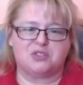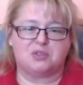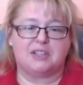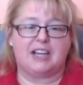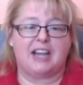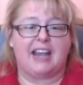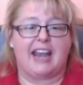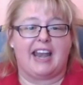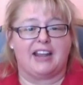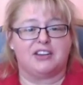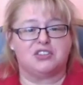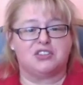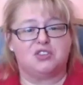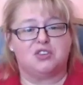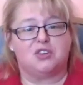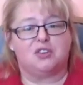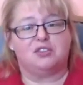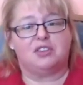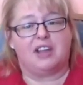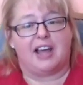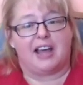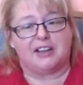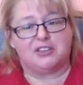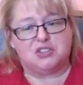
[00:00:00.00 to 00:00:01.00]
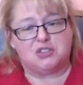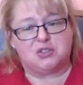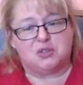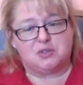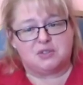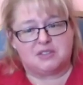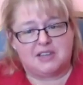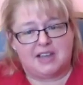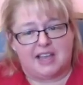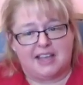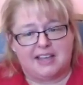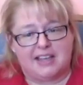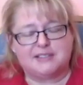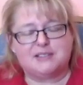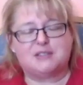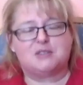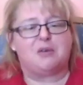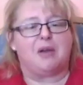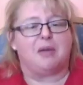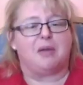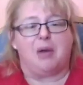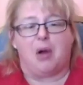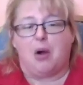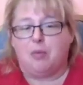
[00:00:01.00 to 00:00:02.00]
National Nachos Day, so
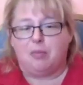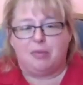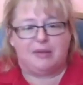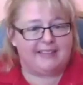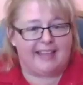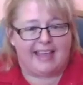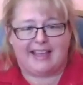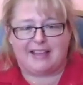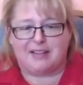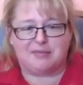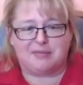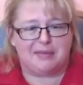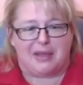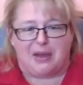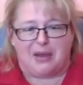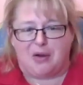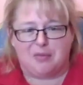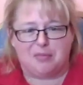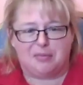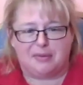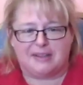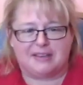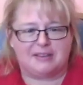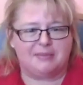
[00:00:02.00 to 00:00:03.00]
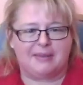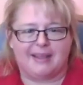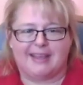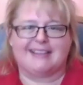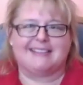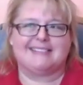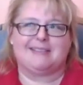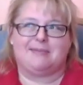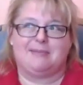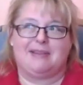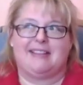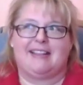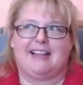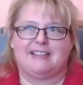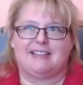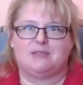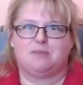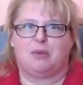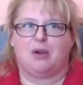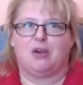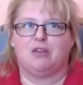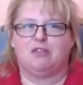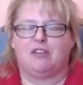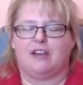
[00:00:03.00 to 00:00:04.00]
I'm hoping they can be open, because I mean, that's
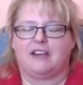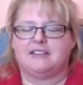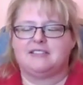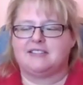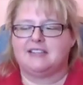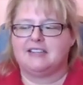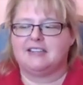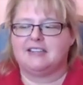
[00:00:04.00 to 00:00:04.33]
perfect.